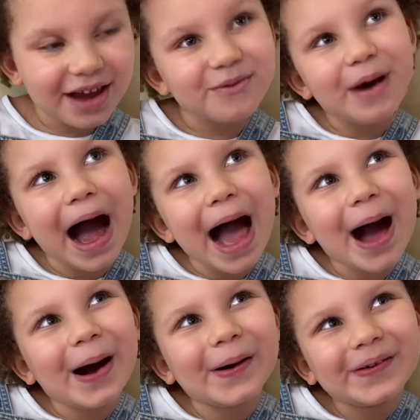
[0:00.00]

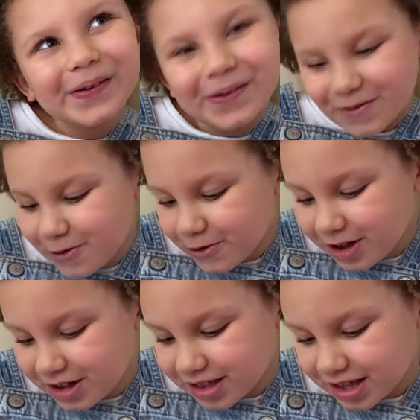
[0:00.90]
wow,
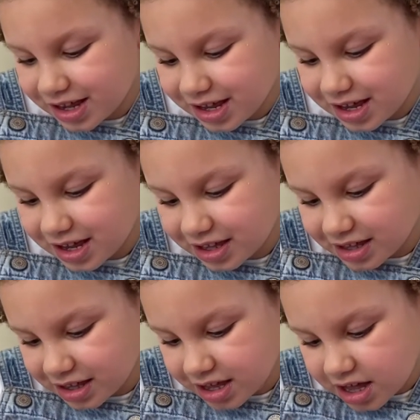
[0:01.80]
cool.
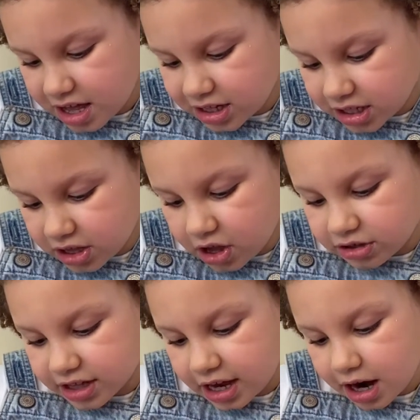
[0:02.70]
Close
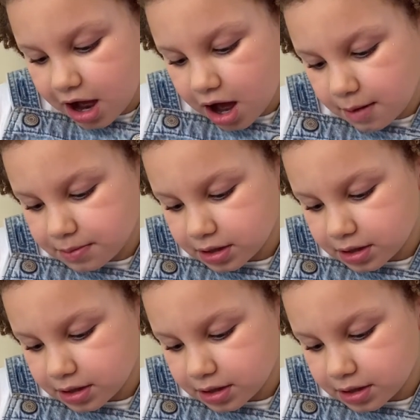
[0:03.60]
that up.